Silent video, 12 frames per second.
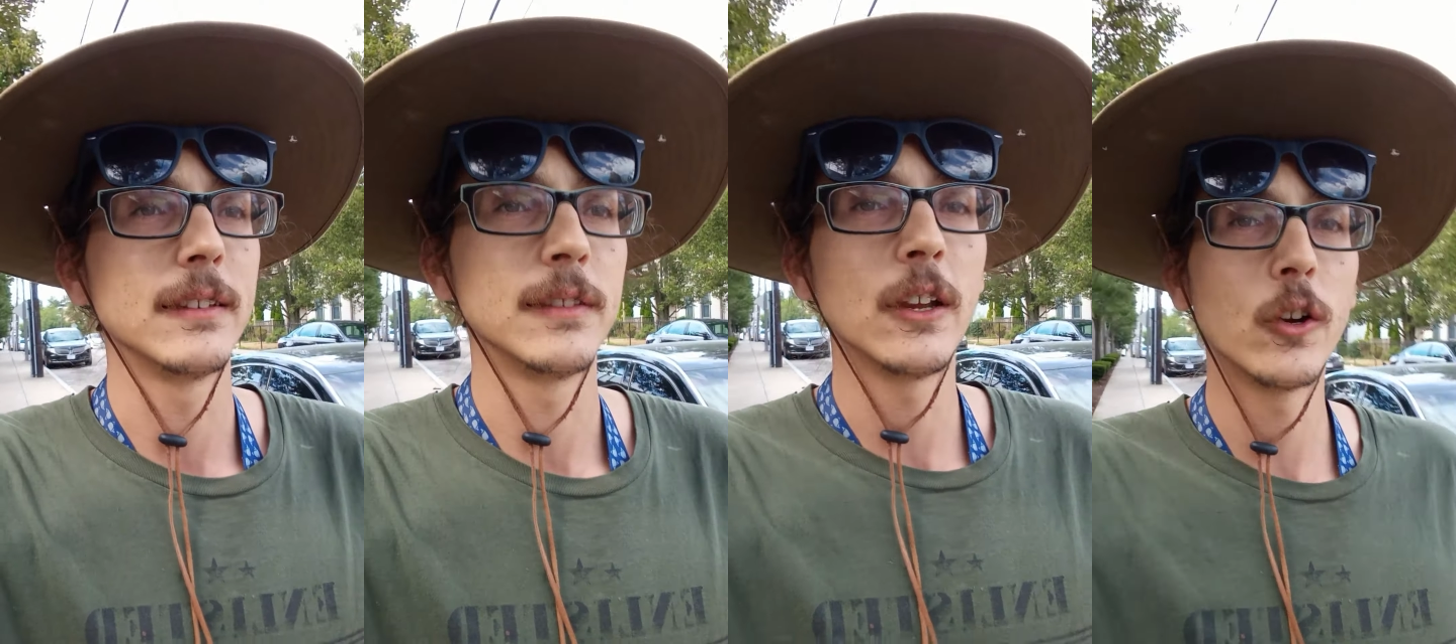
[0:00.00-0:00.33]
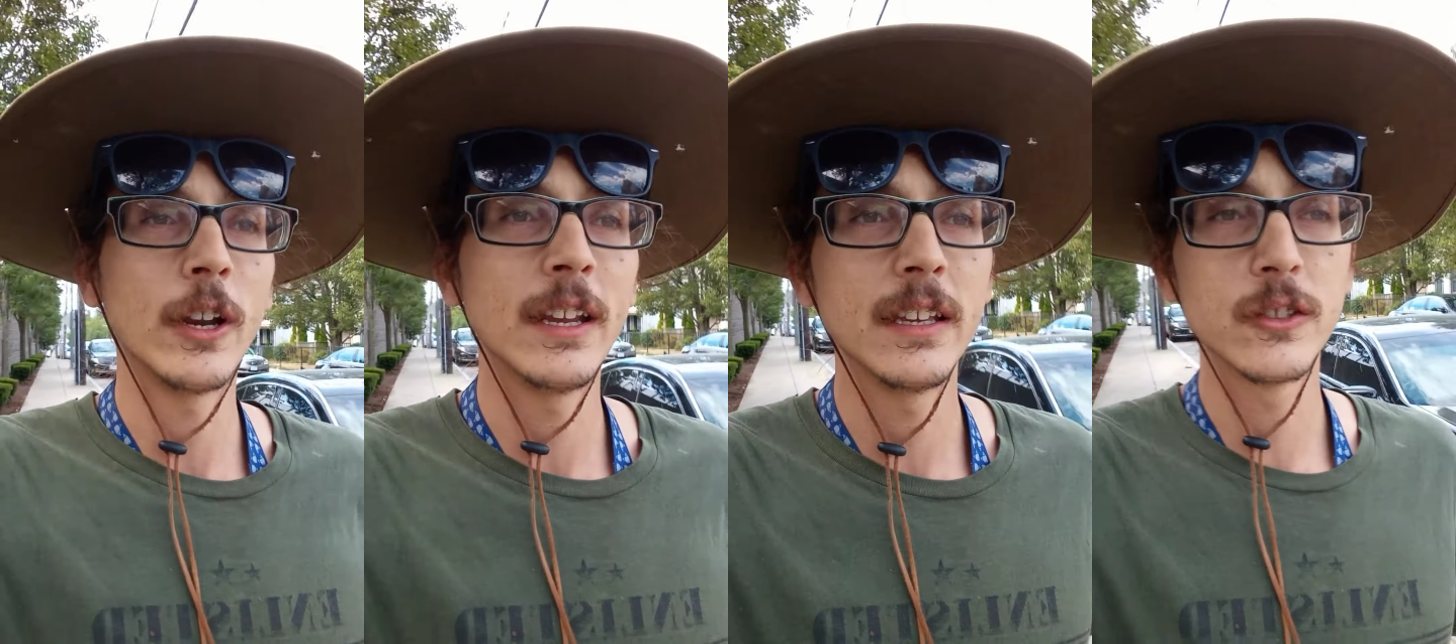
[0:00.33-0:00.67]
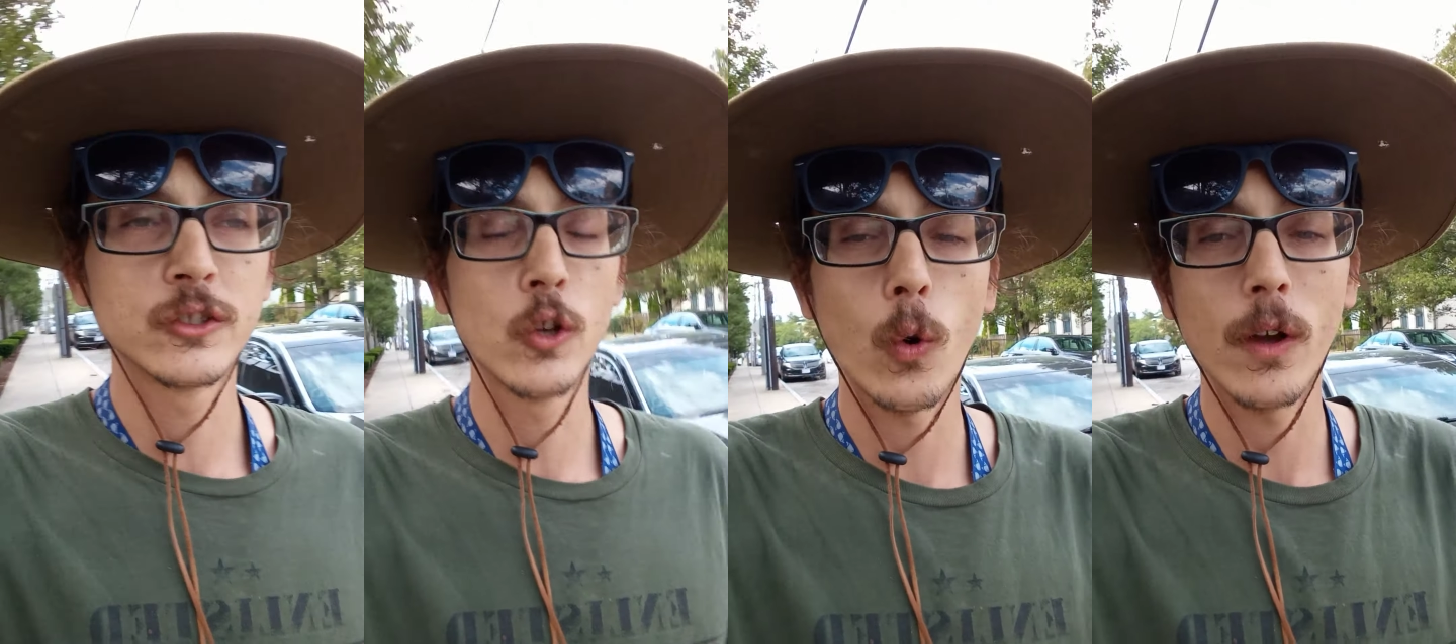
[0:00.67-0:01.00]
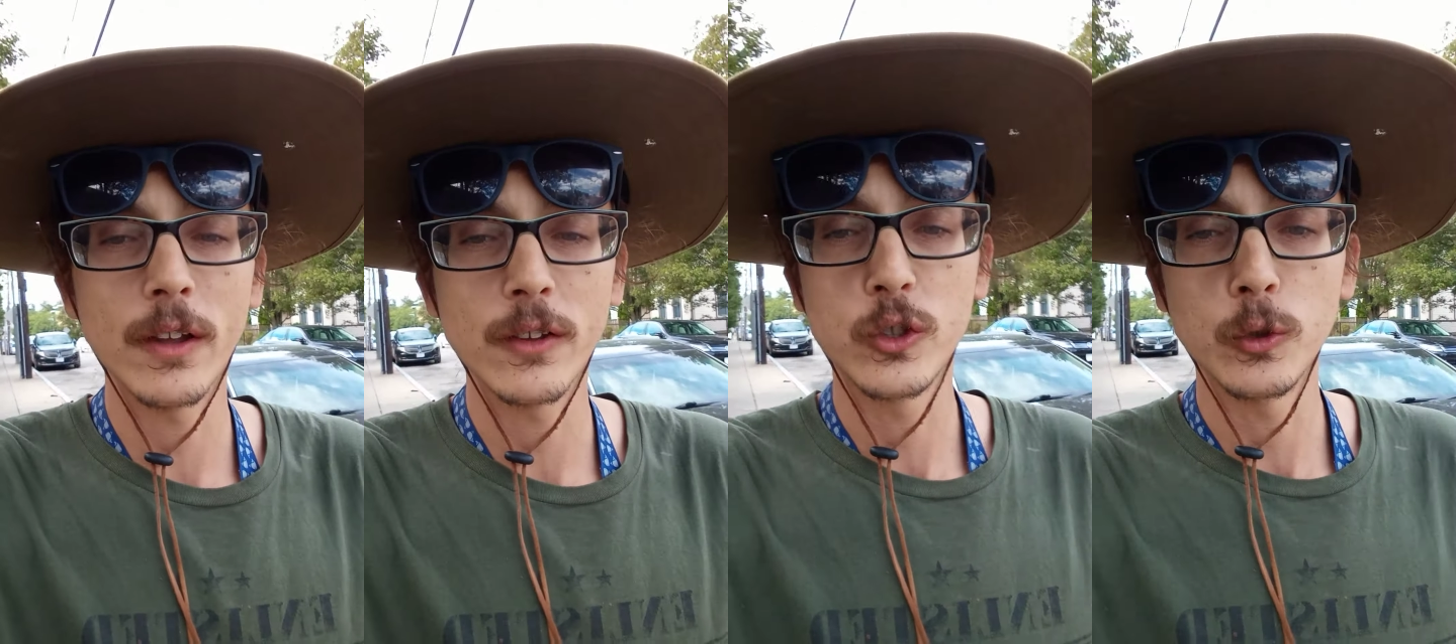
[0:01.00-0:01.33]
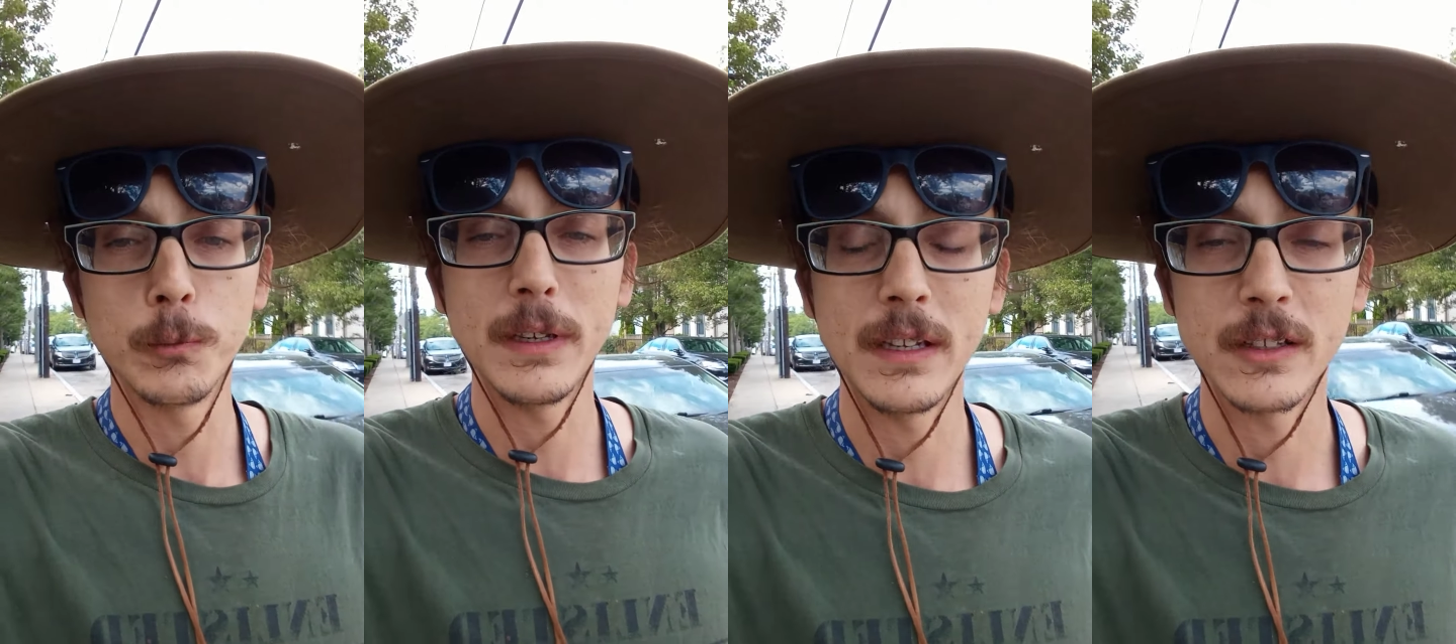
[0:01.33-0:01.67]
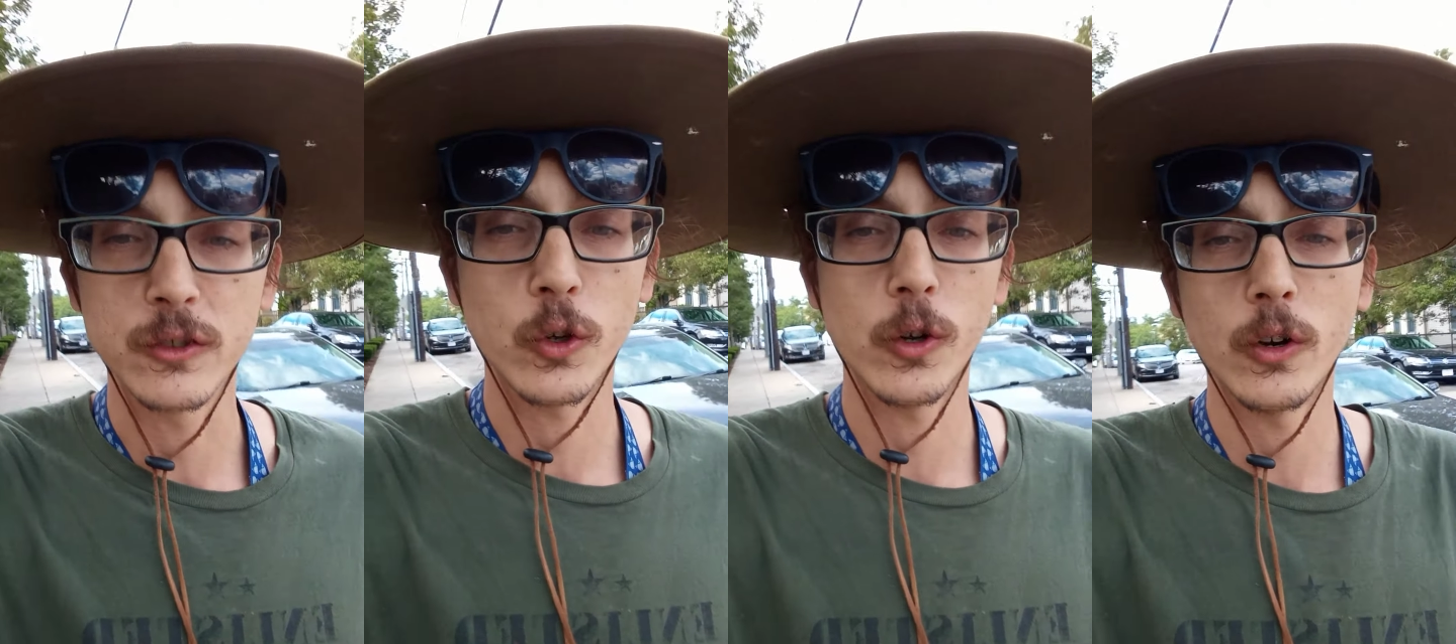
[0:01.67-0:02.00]
there is going to be a
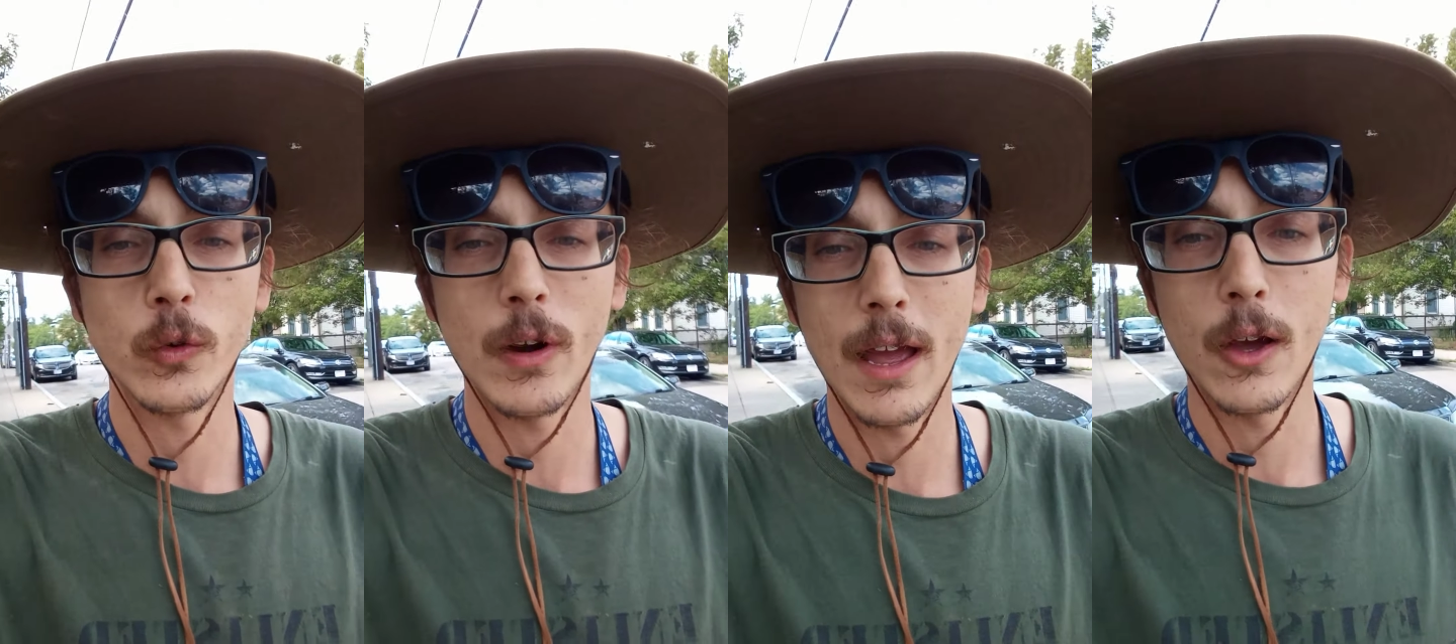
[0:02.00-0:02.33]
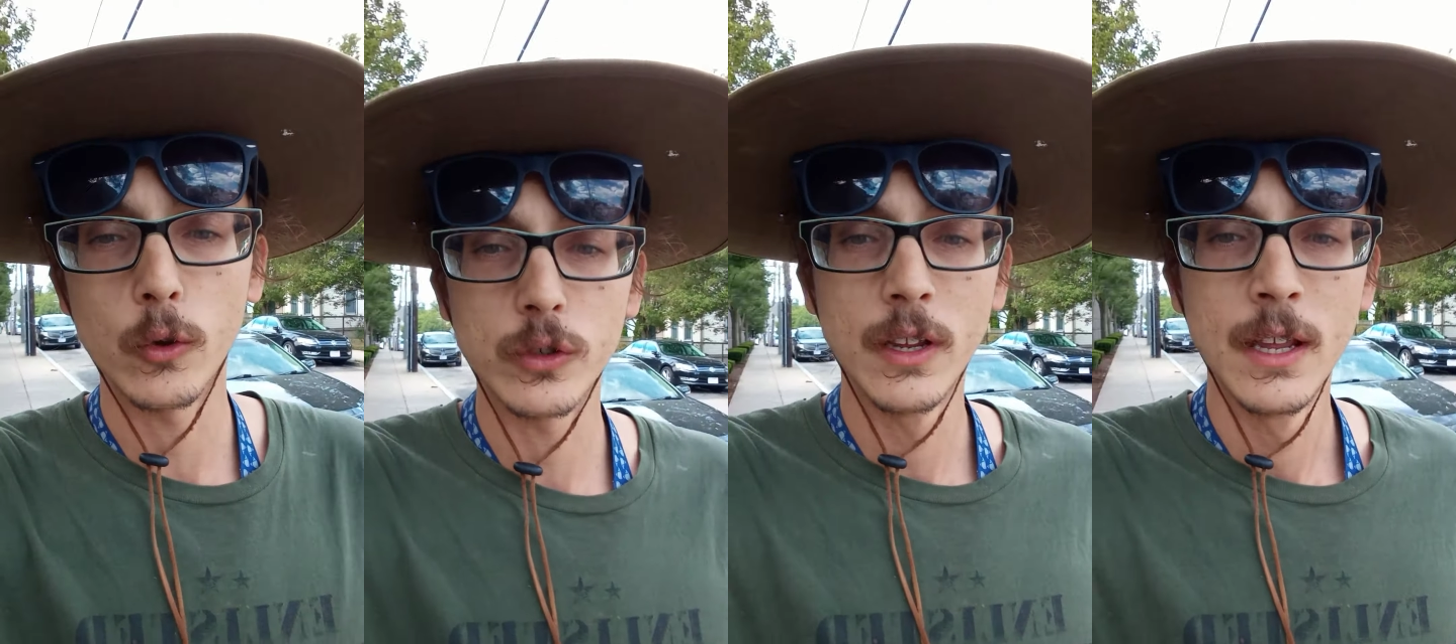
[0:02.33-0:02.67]
turnaround.